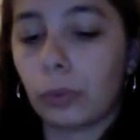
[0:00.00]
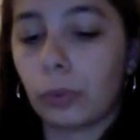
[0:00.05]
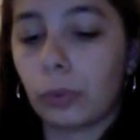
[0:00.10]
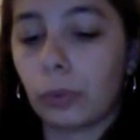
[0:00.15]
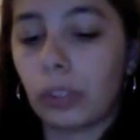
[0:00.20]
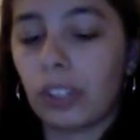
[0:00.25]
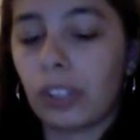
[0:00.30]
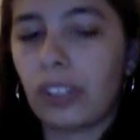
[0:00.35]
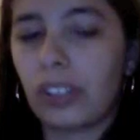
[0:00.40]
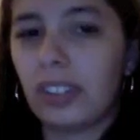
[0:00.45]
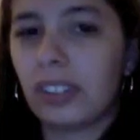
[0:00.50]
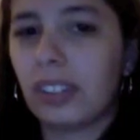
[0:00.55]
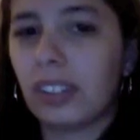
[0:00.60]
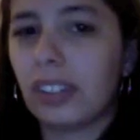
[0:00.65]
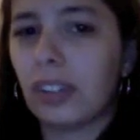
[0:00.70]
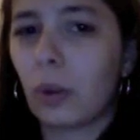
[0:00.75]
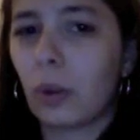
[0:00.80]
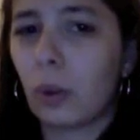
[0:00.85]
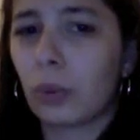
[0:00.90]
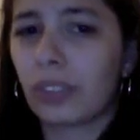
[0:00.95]
the
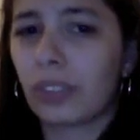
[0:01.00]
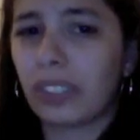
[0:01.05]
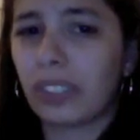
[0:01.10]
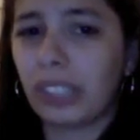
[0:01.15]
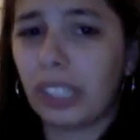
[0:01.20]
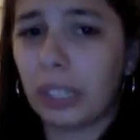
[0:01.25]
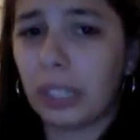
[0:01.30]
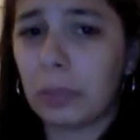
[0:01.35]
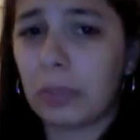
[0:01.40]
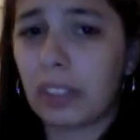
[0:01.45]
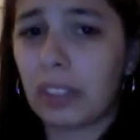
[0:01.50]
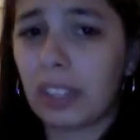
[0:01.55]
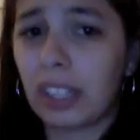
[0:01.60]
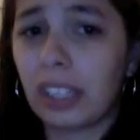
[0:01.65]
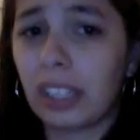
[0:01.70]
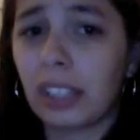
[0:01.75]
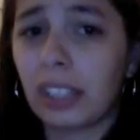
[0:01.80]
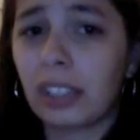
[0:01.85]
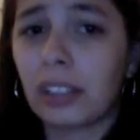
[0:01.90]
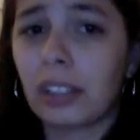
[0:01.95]
whole team thing